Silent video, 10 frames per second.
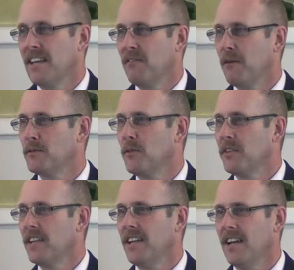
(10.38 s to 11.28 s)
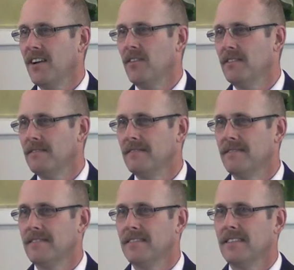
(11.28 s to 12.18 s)
If I was only allowed
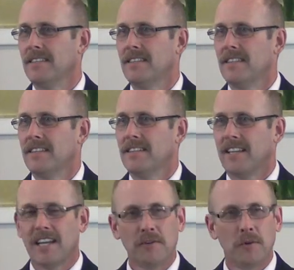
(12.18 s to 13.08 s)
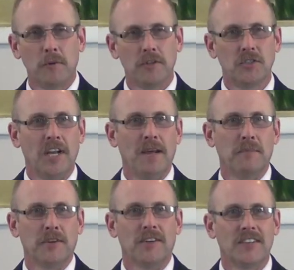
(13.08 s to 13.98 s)
to carry one
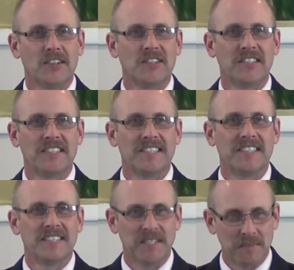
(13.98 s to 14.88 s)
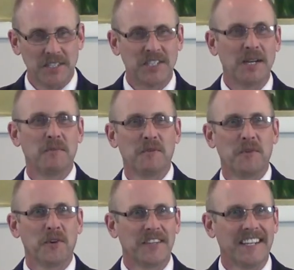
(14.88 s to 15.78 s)
chapter, it'd be chapter
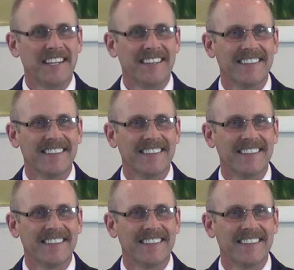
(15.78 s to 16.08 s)
14.